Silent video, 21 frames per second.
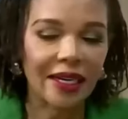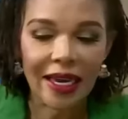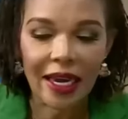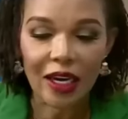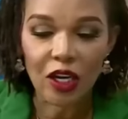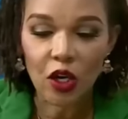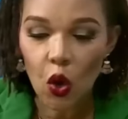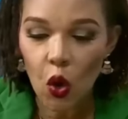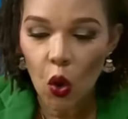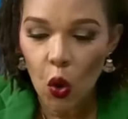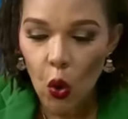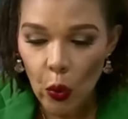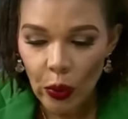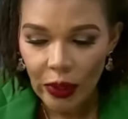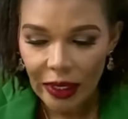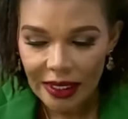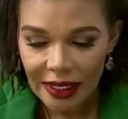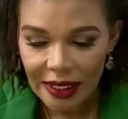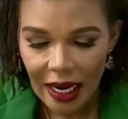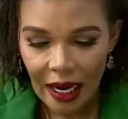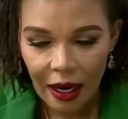they can own
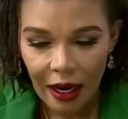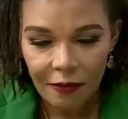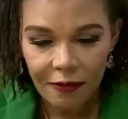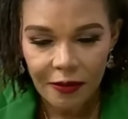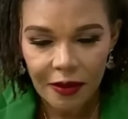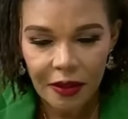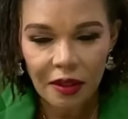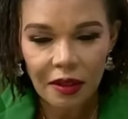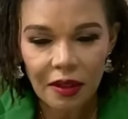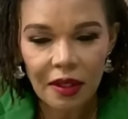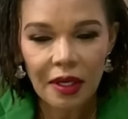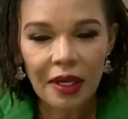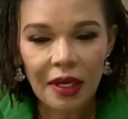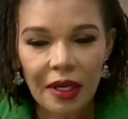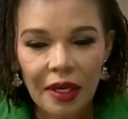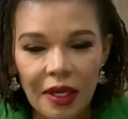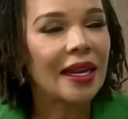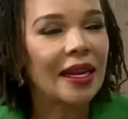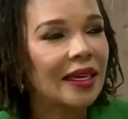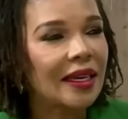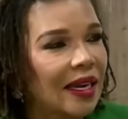it after,
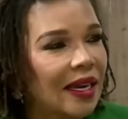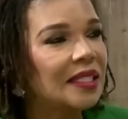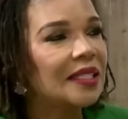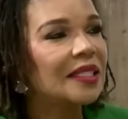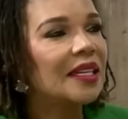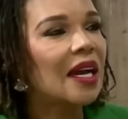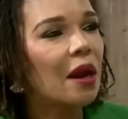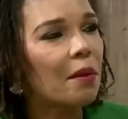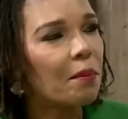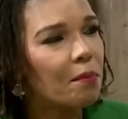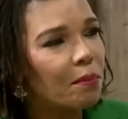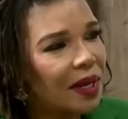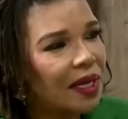and they can start